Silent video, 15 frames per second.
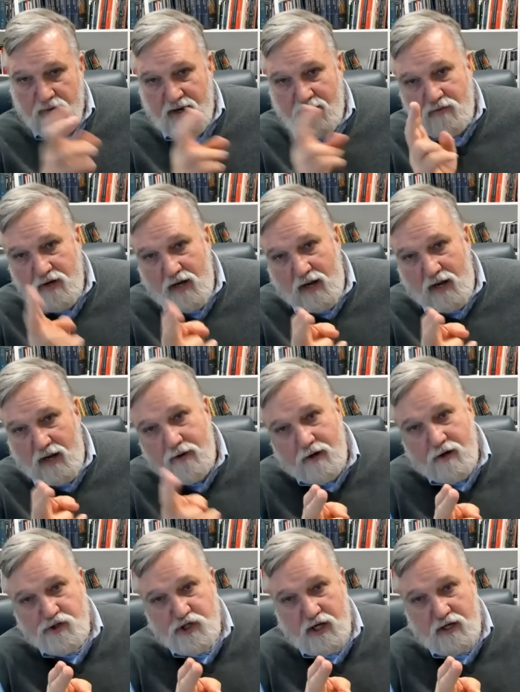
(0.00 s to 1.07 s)
But I would I would
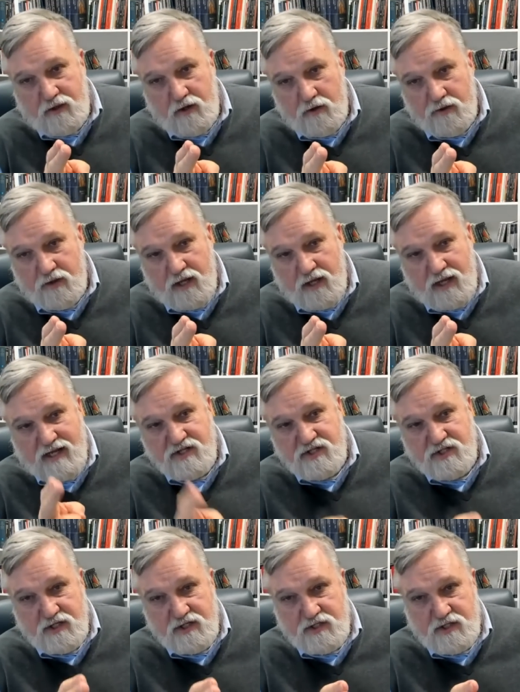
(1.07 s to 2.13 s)
interject there the
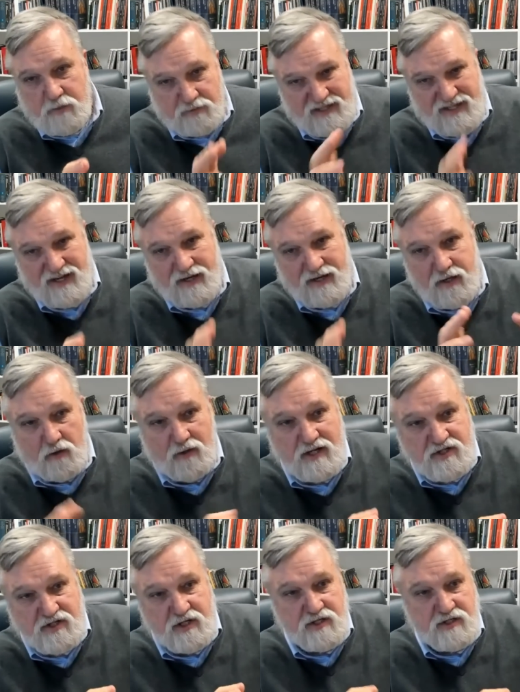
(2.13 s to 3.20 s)
instance, the particular
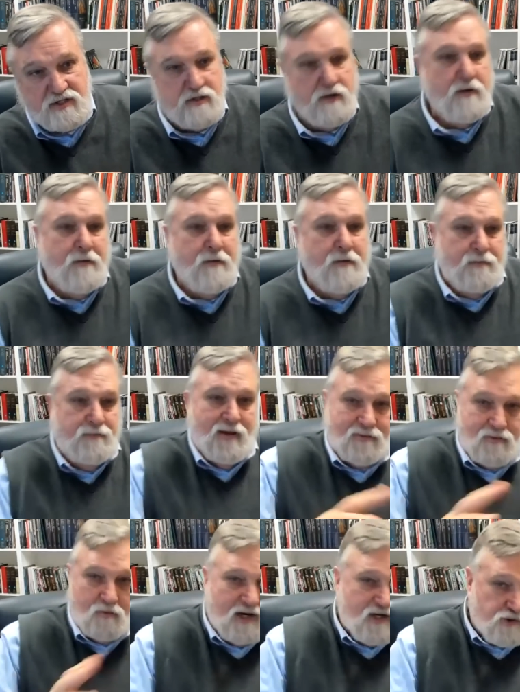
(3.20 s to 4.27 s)
instance at
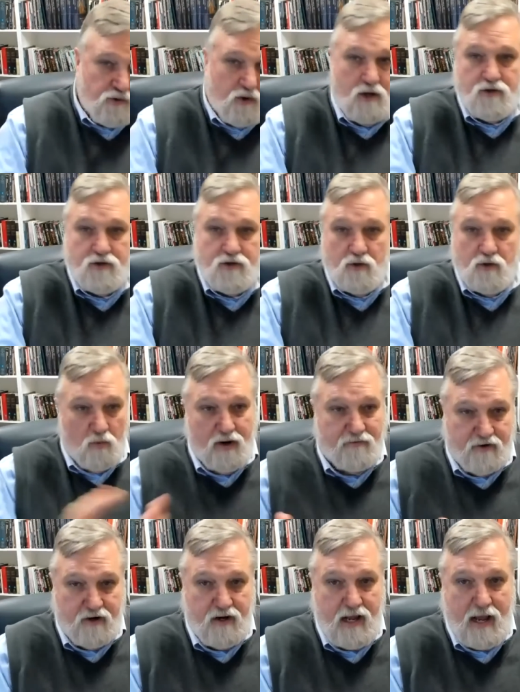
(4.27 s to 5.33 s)
the restaurant or wherever
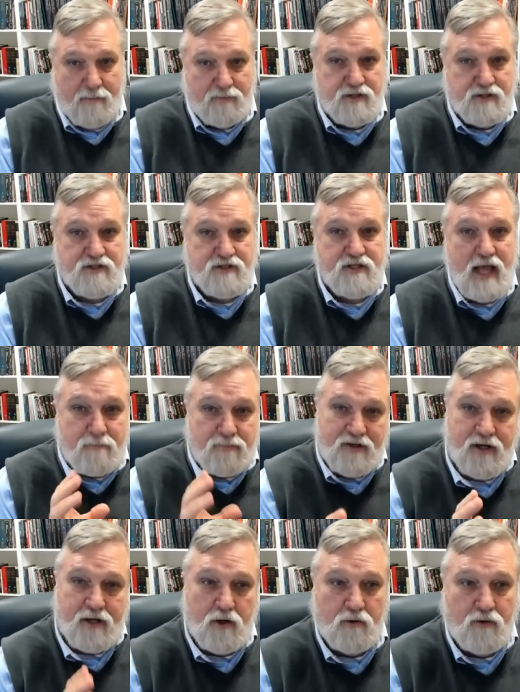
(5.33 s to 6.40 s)
it happens. That
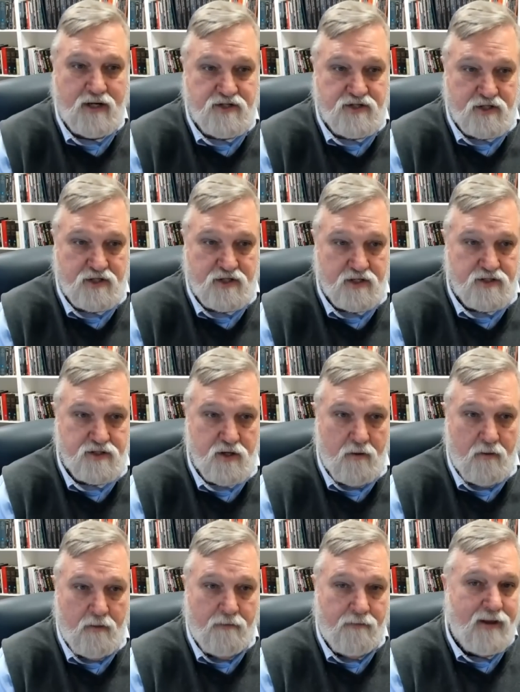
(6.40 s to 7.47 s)
particular instance,
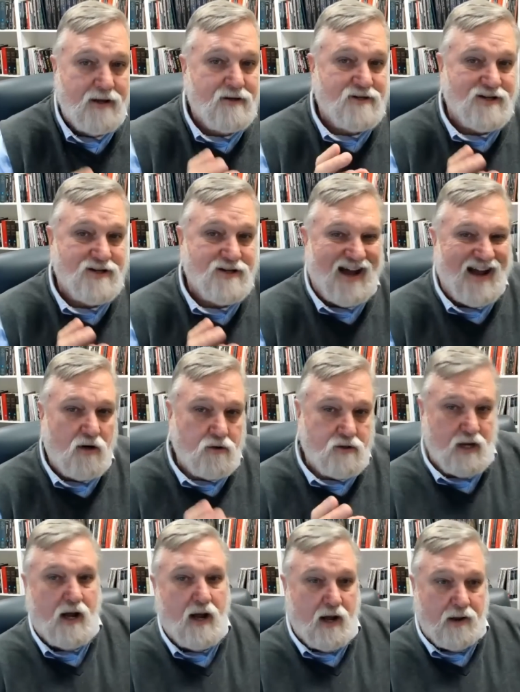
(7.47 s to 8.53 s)
the entire
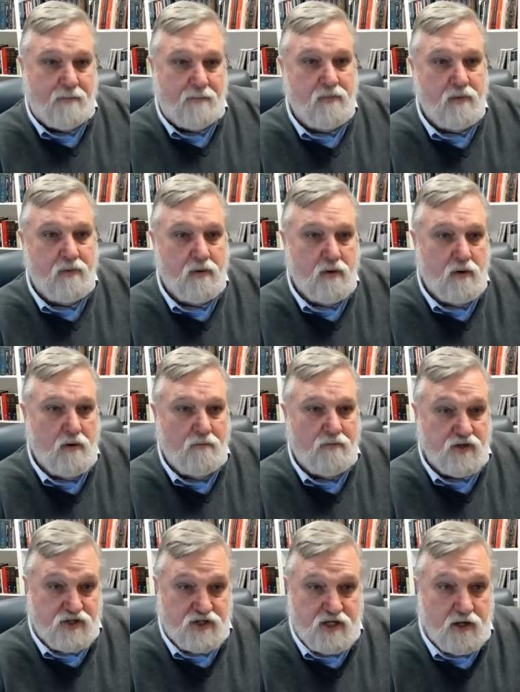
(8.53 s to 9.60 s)
time the
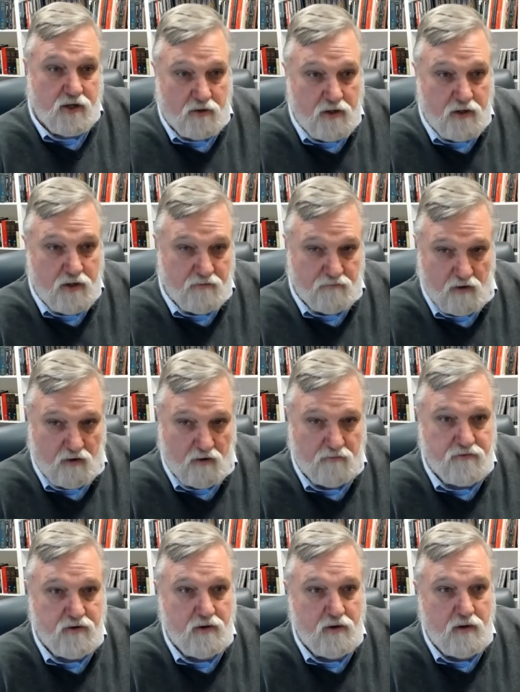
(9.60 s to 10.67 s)
sinner
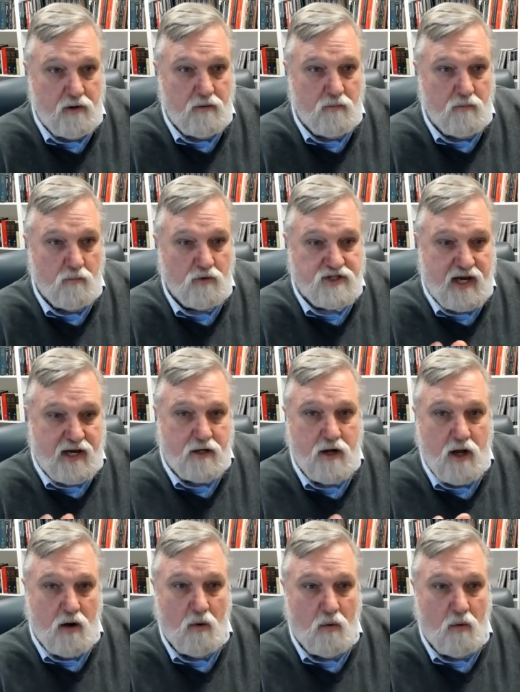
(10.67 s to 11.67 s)
involved was saying no,